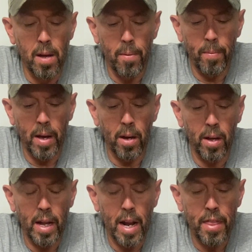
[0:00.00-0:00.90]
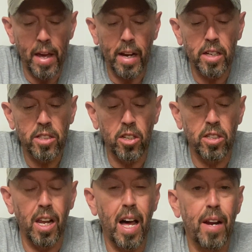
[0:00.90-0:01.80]
Now, and I think it's because a
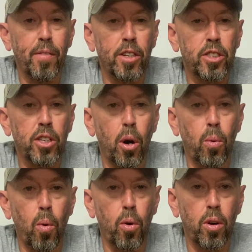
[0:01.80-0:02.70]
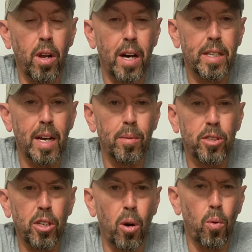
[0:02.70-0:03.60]
lot of it is saltwater. A lot of times
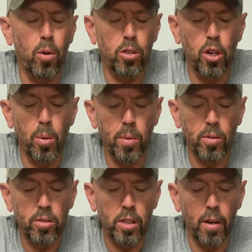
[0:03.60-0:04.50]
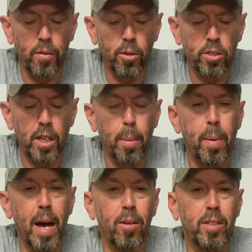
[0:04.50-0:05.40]
saltwater terminal stuff, you'll see a
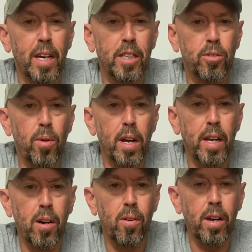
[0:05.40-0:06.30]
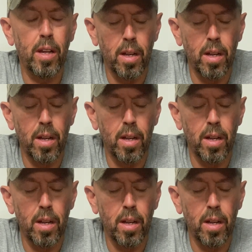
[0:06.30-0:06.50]
pound test rating on it.